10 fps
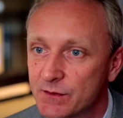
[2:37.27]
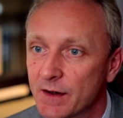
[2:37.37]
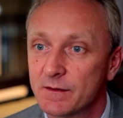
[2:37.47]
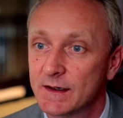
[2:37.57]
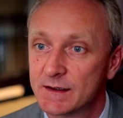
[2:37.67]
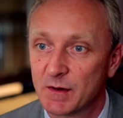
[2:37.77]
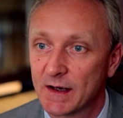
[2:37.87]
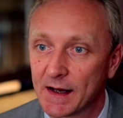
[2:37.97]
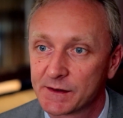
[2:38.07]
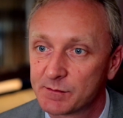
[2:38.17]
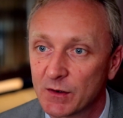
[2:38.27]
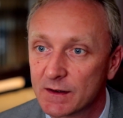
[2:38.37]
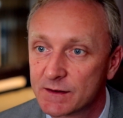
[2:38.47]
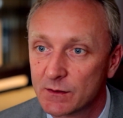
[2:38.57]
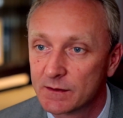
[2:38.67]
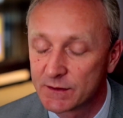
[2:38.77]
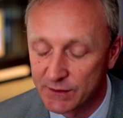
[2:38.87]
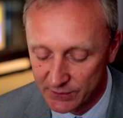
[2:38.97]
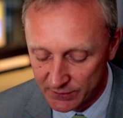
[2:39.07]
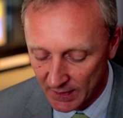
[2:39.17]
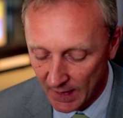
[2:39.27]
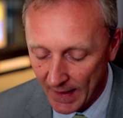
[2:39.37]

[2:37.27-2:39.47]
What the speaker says: You don't need to be an expert to